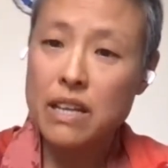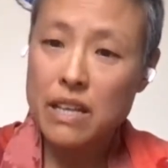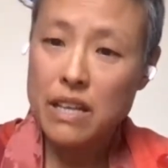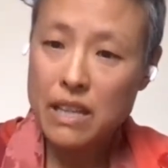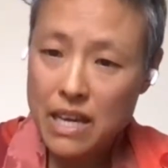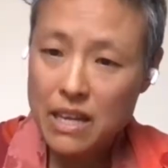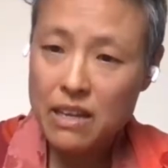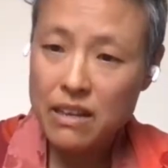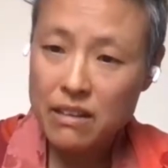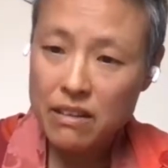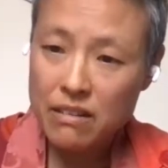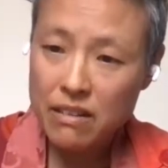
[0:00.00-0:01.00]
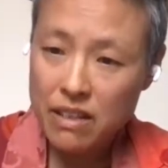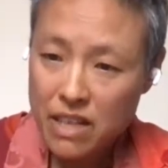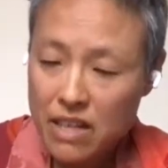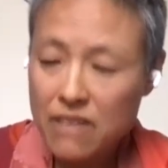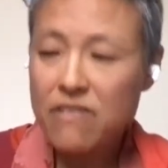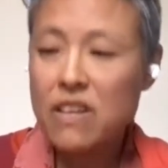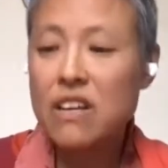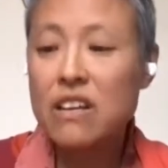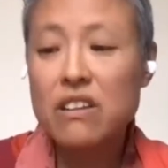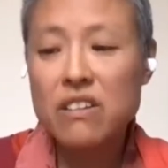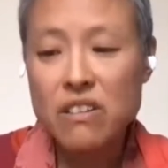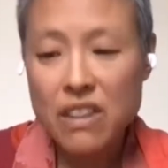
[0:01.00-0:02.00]
then even
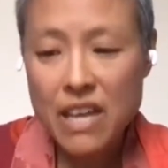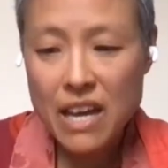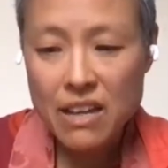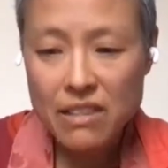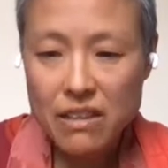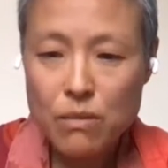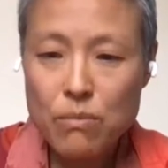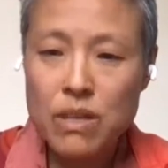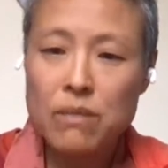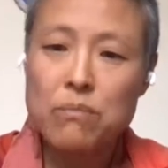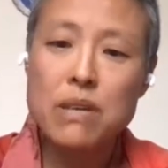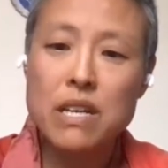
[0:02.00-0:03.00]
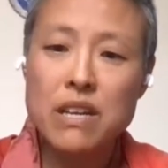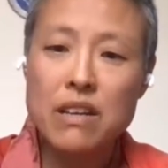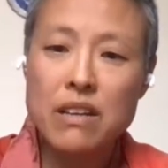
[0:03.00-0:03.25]
under that, there might be